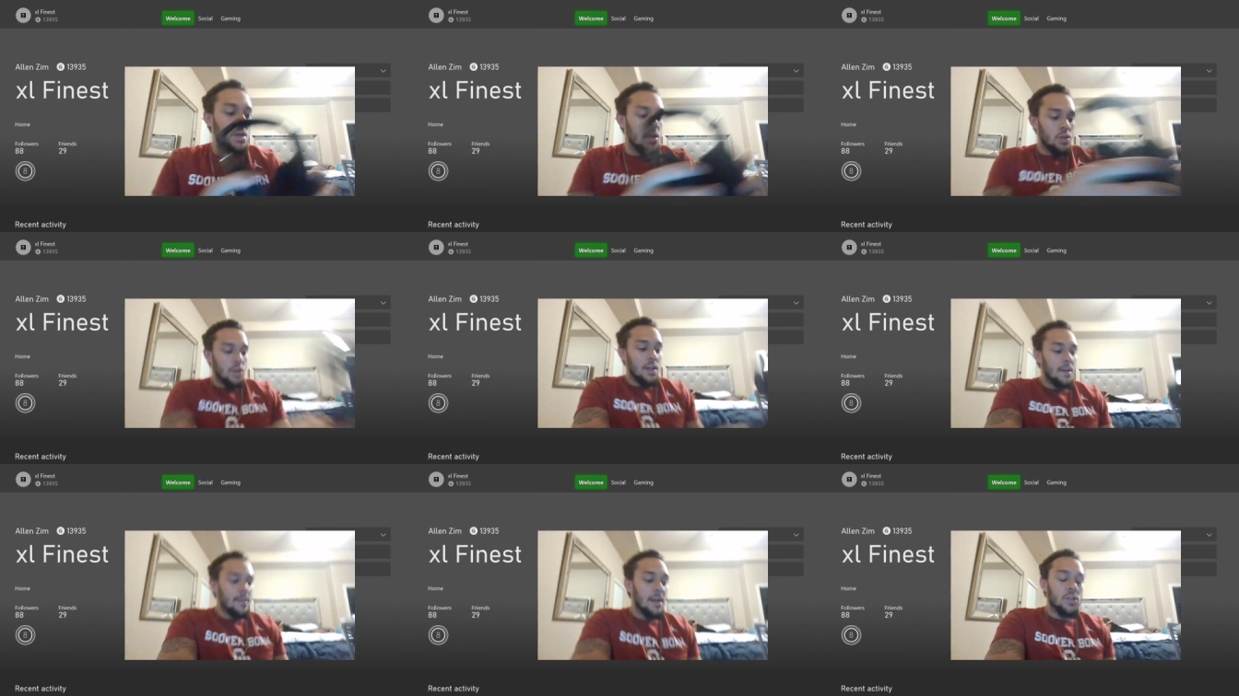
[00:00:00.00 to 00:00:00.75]
So you need
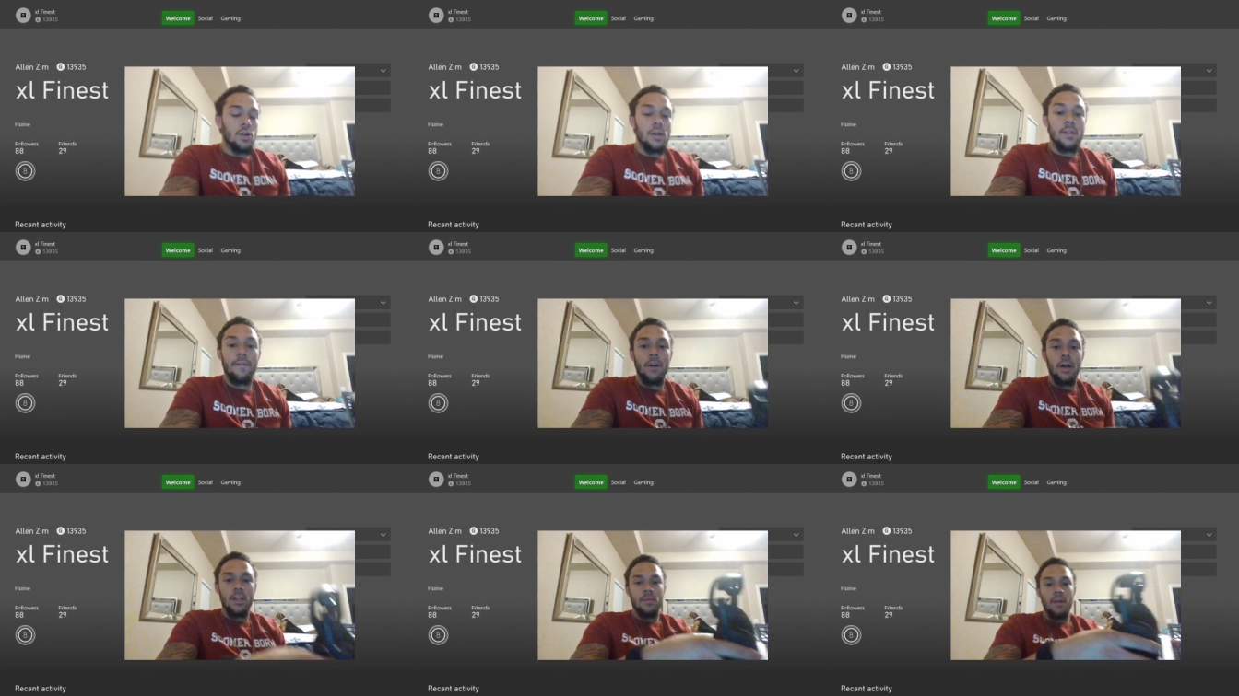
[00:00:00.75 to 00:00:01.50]
to make sure it's
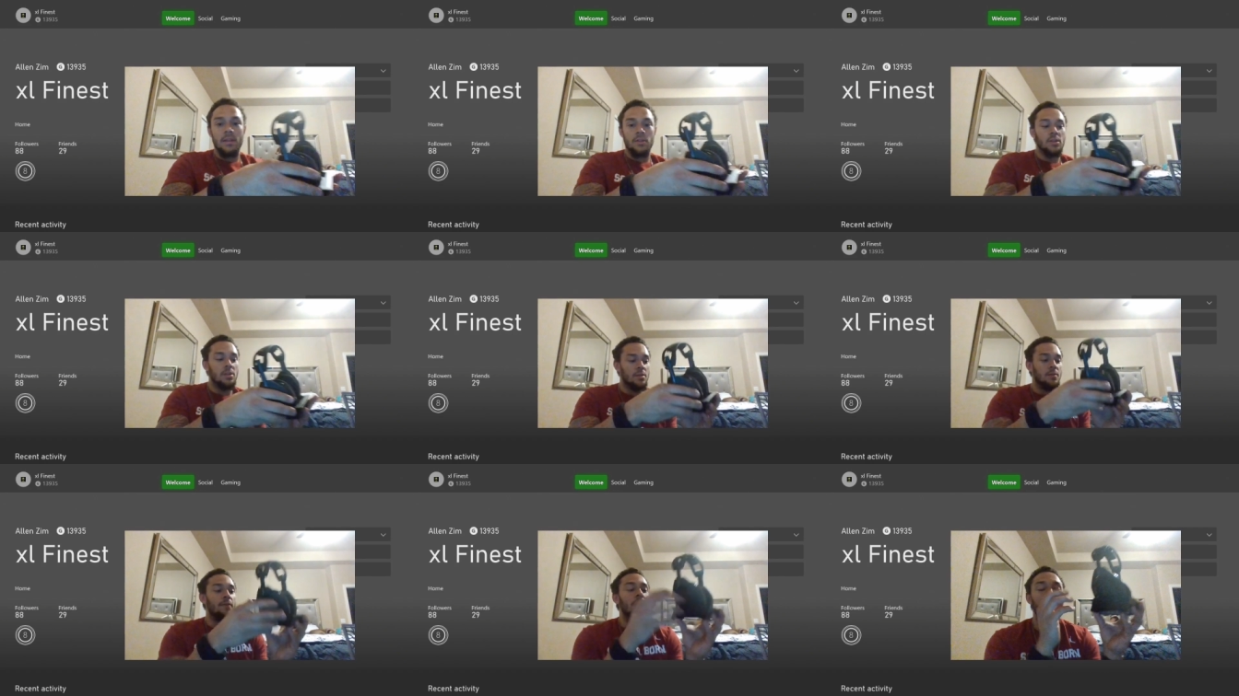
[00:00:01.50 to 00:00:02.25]
flush. Make sure
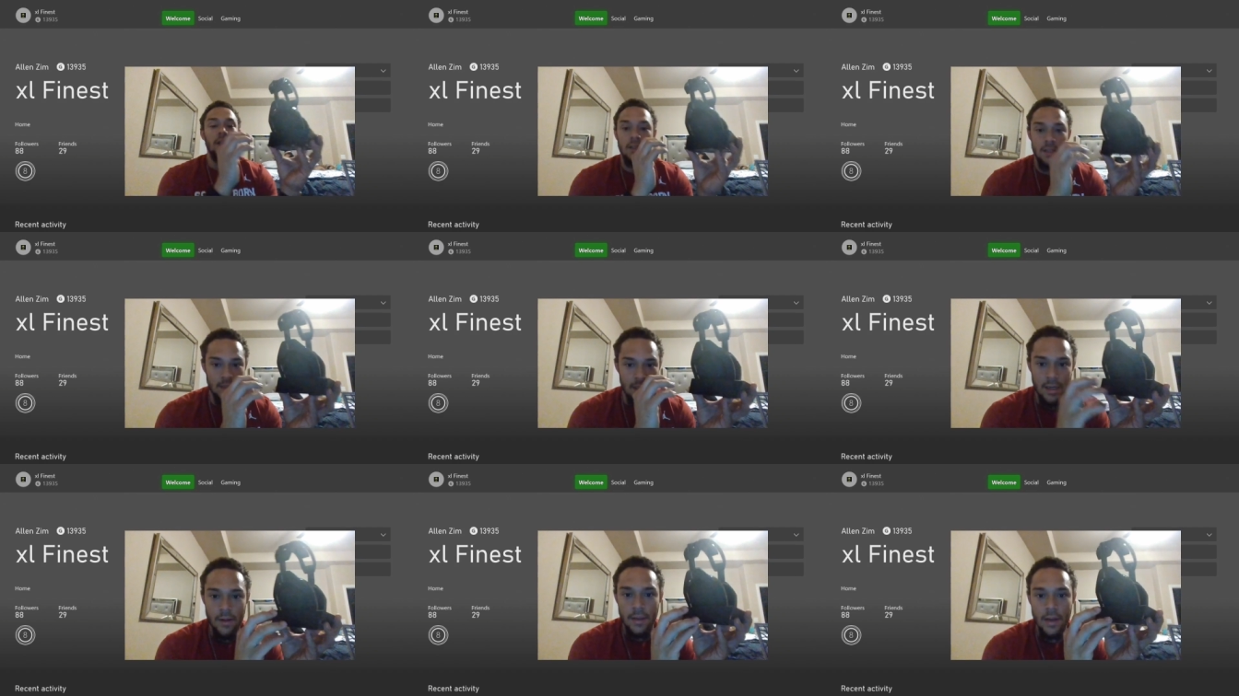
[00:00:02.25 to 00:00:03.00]
it's flush,
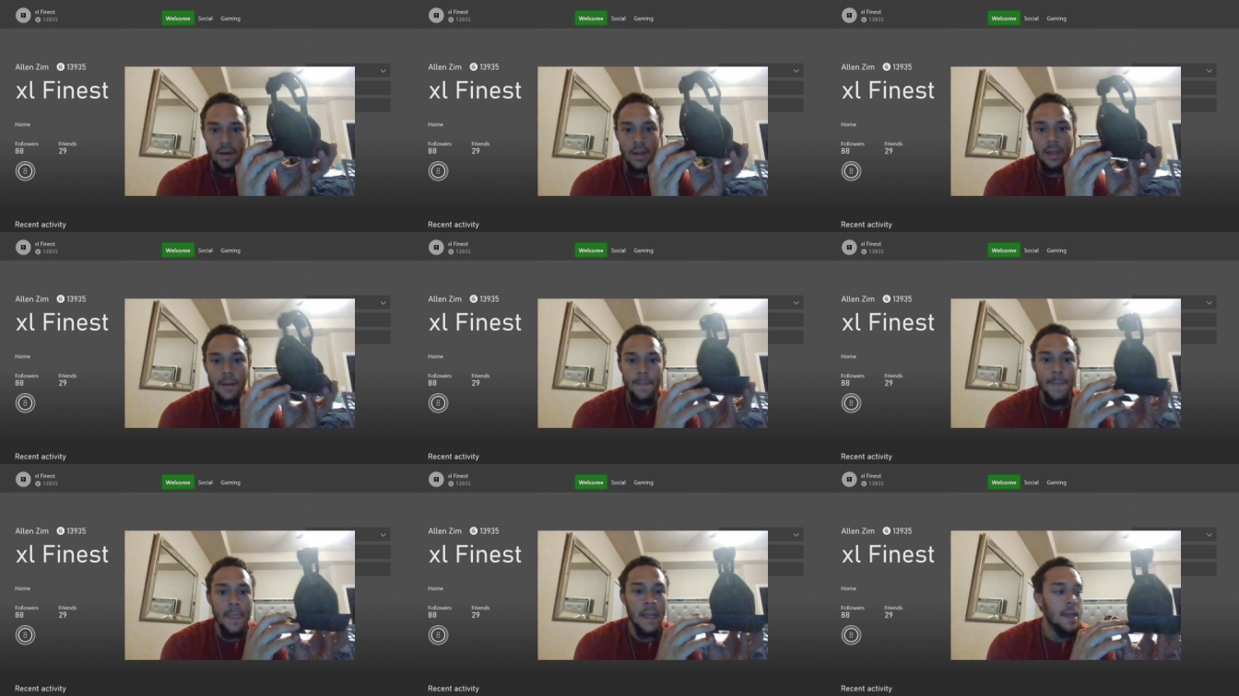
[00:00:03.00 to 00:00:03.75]
sitting on there good,
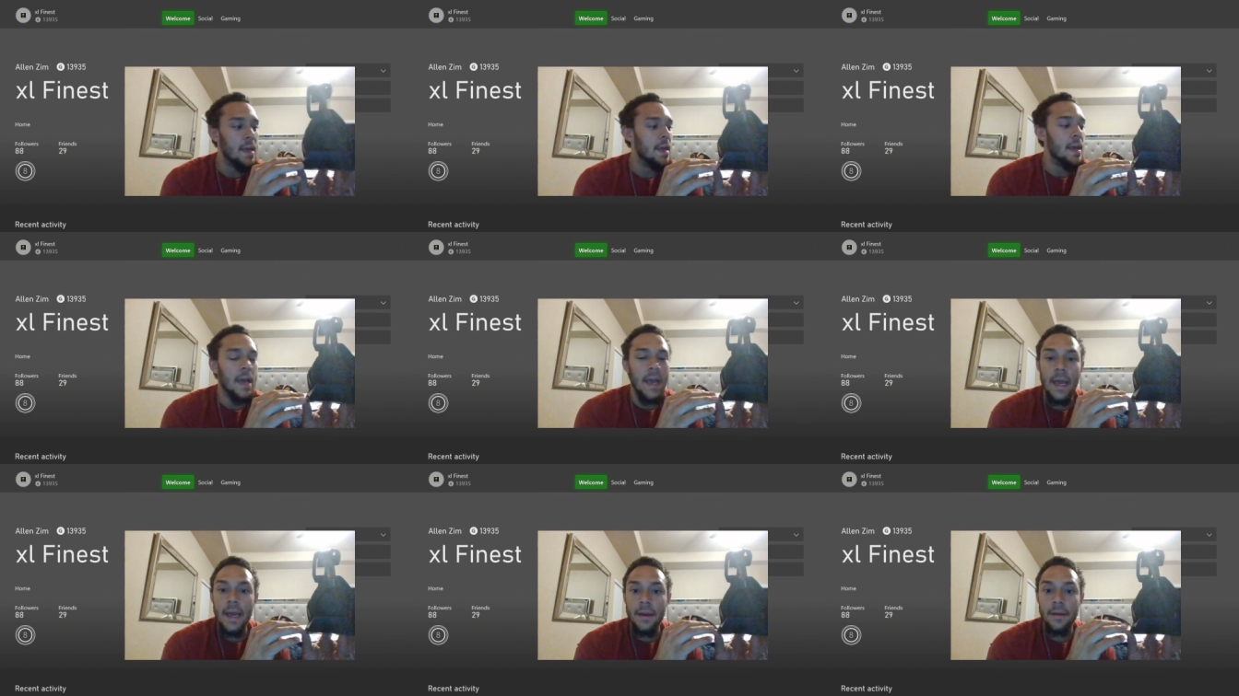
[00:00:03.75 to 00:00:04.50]

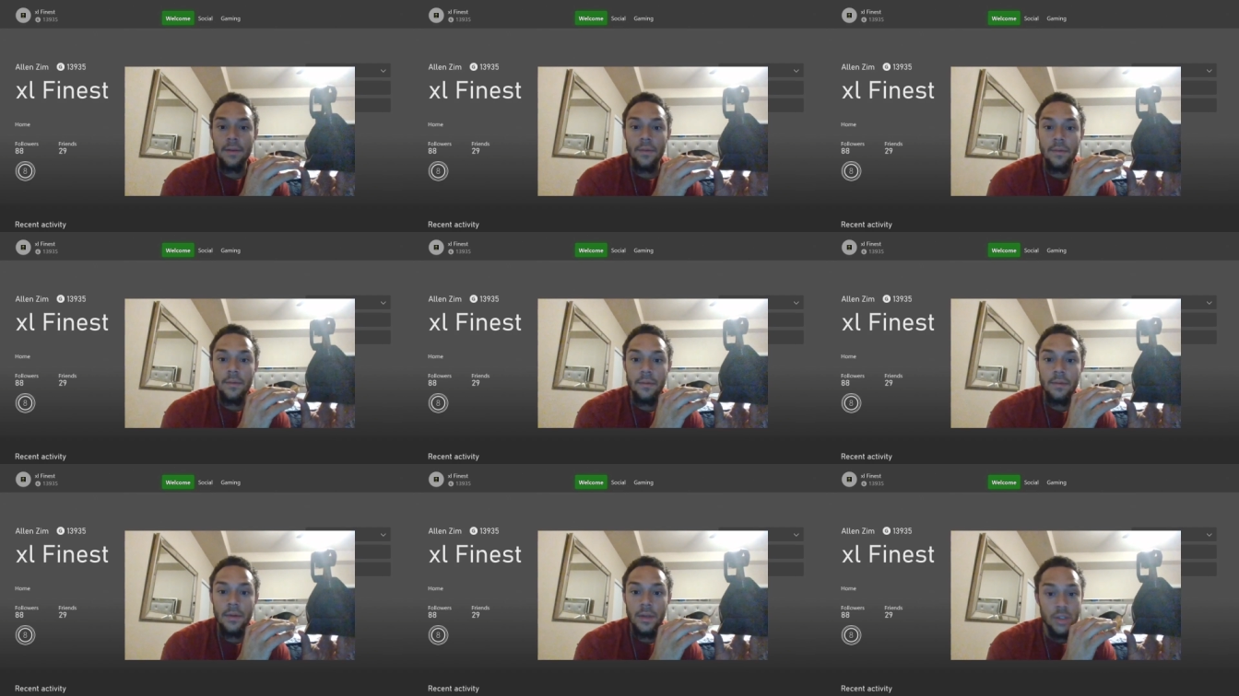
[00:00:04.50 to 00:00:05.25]
and
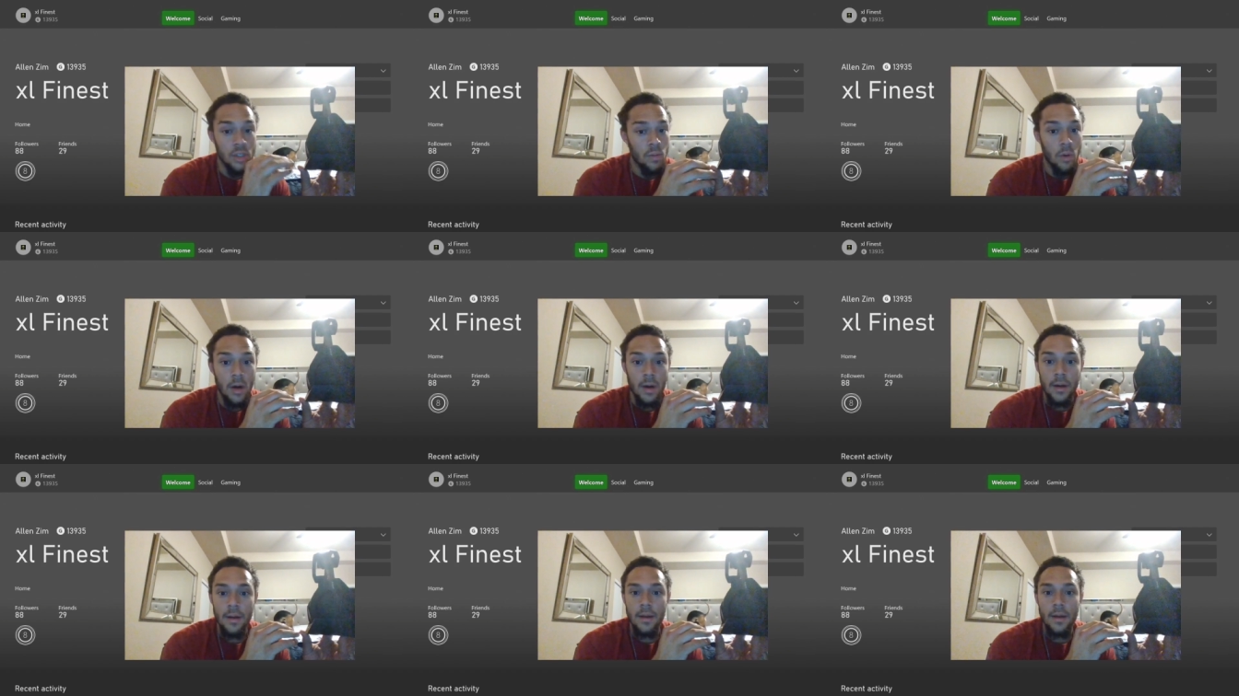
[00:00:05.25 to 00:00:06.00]
it should work.